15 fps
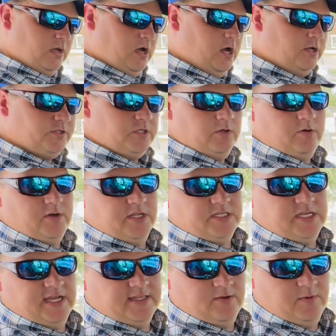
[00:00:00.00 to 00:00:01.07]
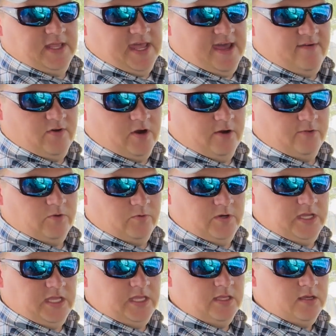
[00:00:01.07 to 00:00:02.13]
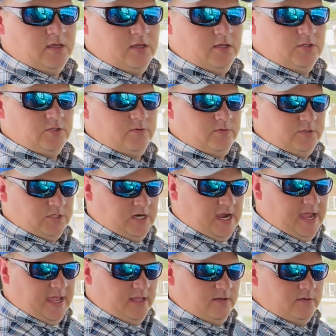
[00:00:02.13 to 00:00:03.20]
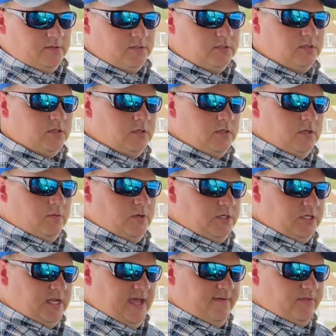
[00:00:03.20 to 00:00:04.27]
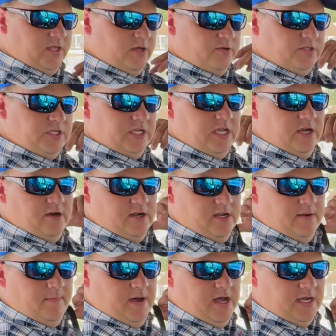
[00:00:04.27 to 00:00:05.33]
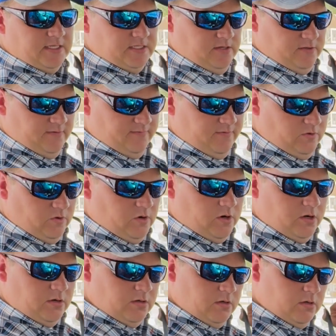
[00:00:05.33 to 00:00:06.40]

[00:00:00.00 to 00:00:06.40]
Also, we want to check that we have our 3 triangles. We should have those secured in a box on the floor